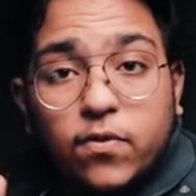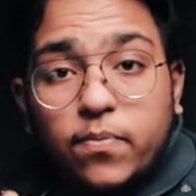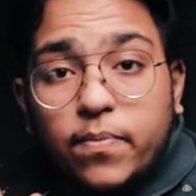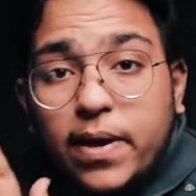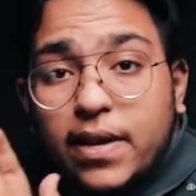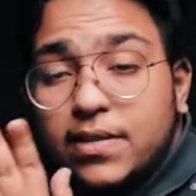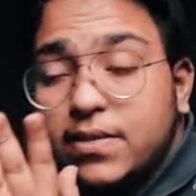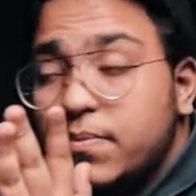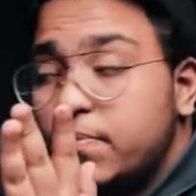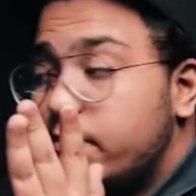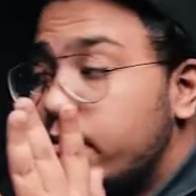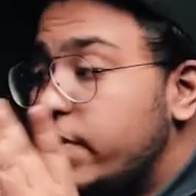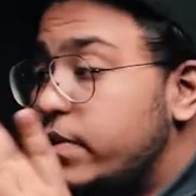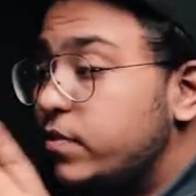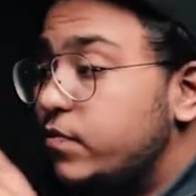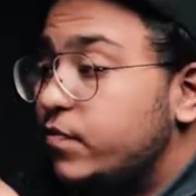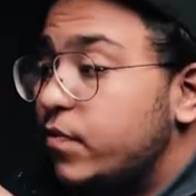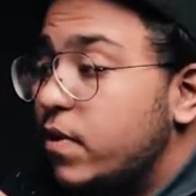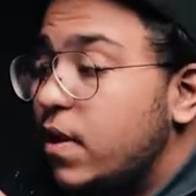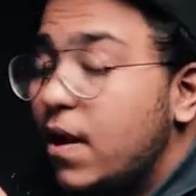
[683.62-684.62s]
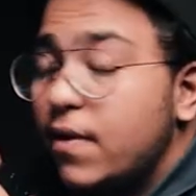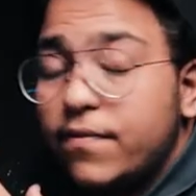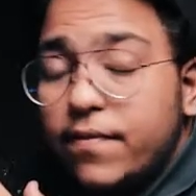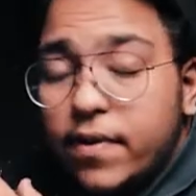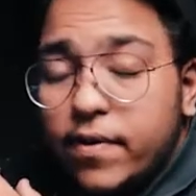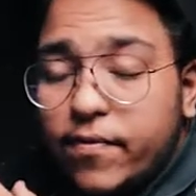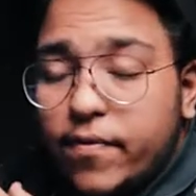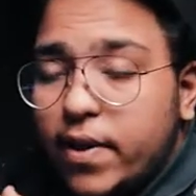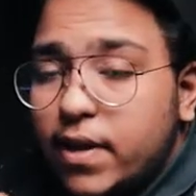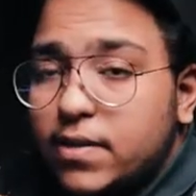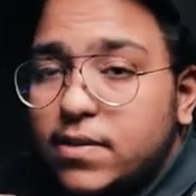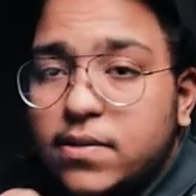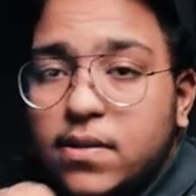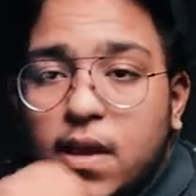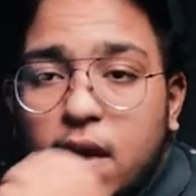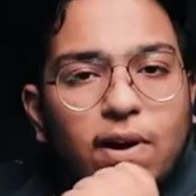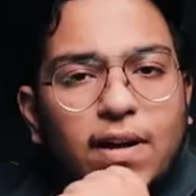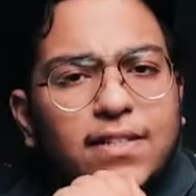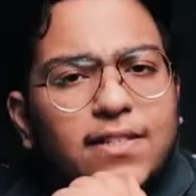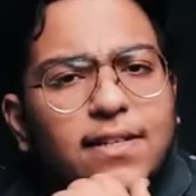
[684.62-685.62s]
to make some points for After Effects.
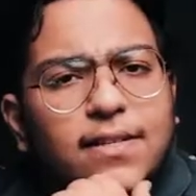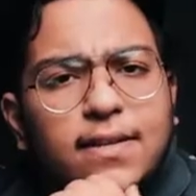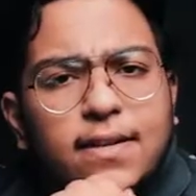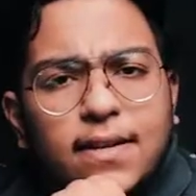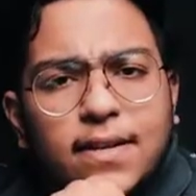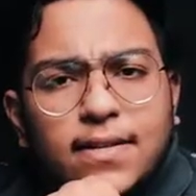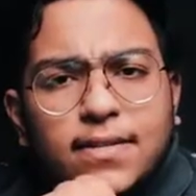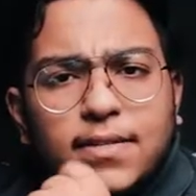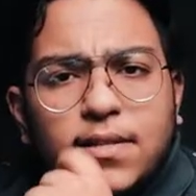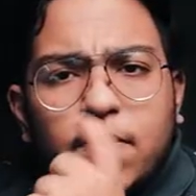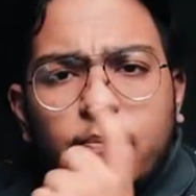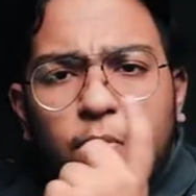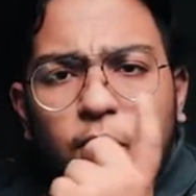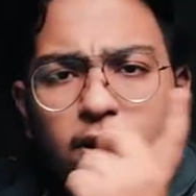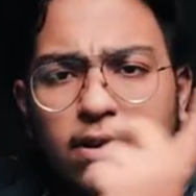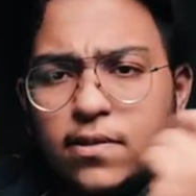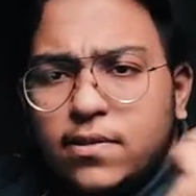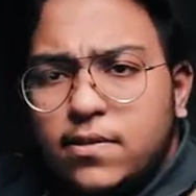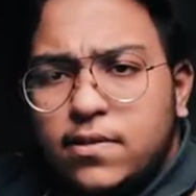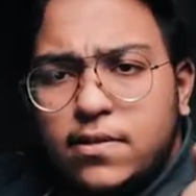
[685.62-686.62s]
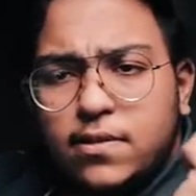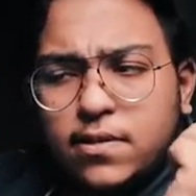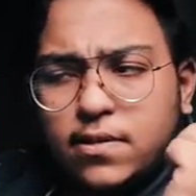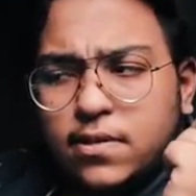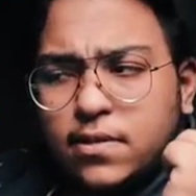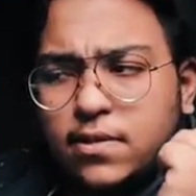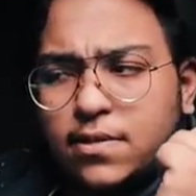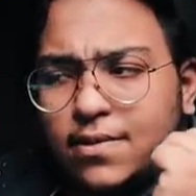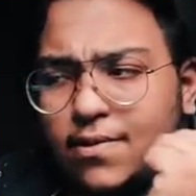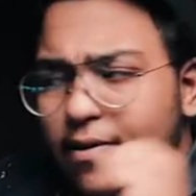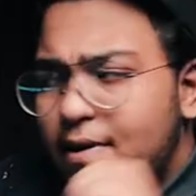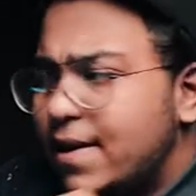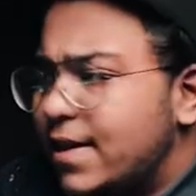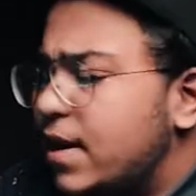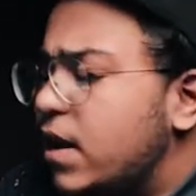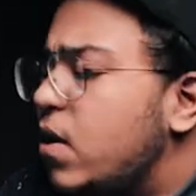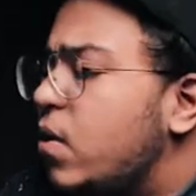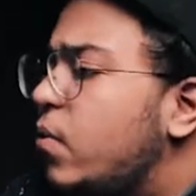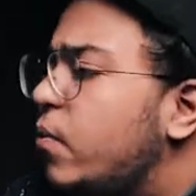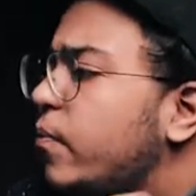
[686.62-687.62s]
So I'll just list the points right
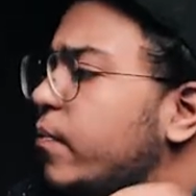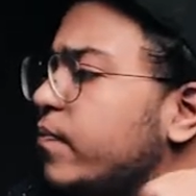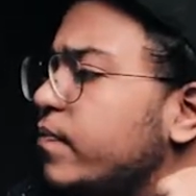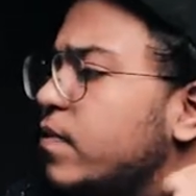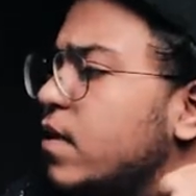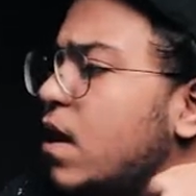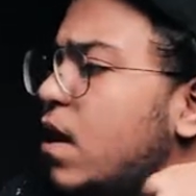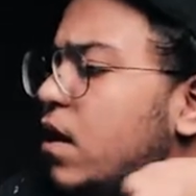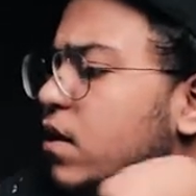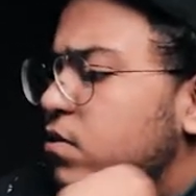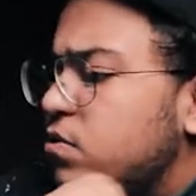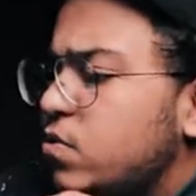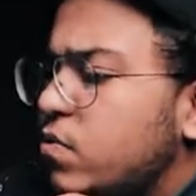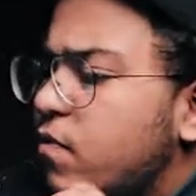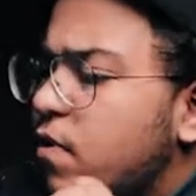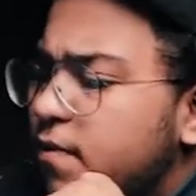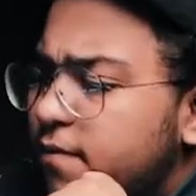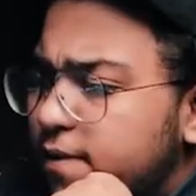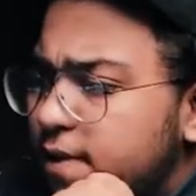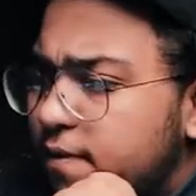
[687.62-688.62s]
now. So what we